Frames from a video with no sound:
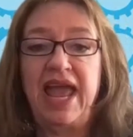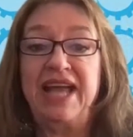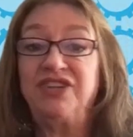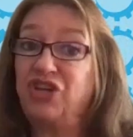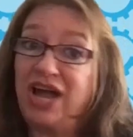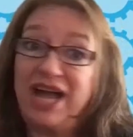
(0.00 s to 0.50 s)

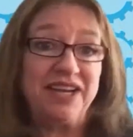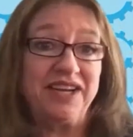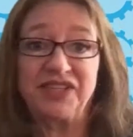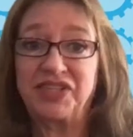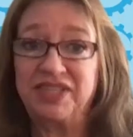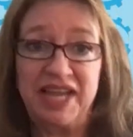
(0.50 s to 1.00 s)
And China
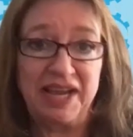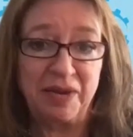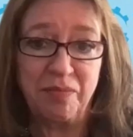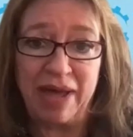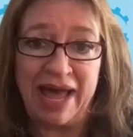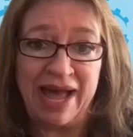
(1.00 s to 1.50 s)
doesn't take
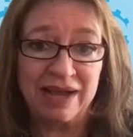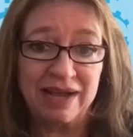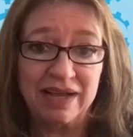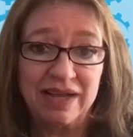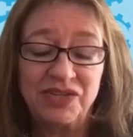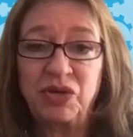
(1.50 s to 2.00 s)
them back.
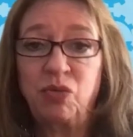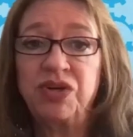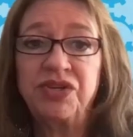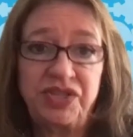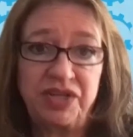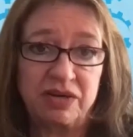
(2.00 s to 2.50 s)
So
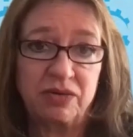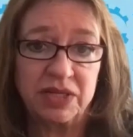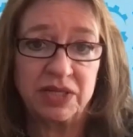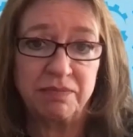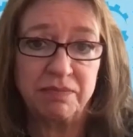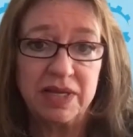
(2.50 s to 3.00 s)
we're stuck
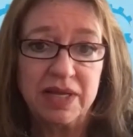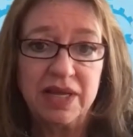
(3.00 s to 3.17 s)
with them.